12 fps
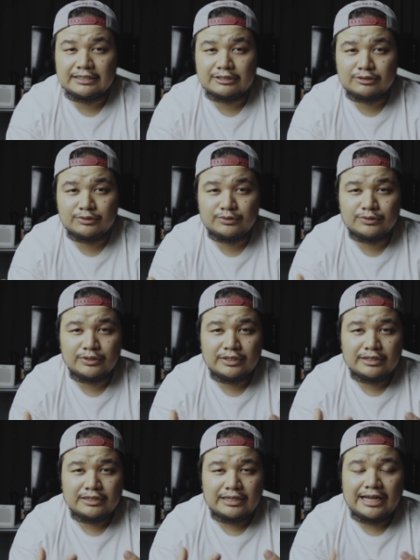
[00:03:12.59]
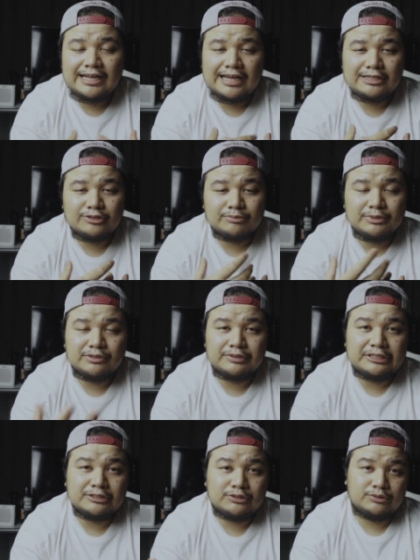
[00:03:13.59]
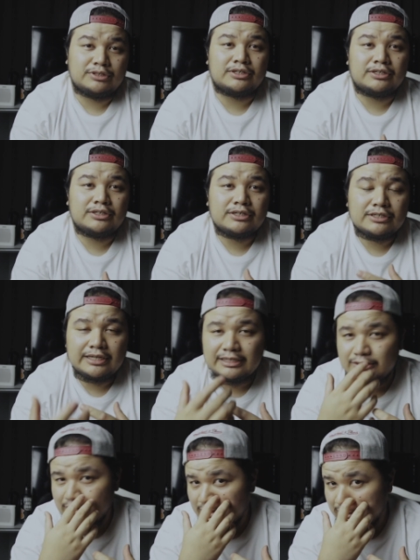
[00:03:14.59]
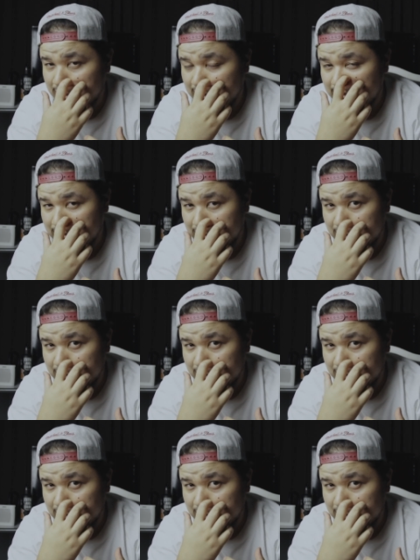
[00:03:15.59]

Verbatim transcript: So I had to be real to her and tell her that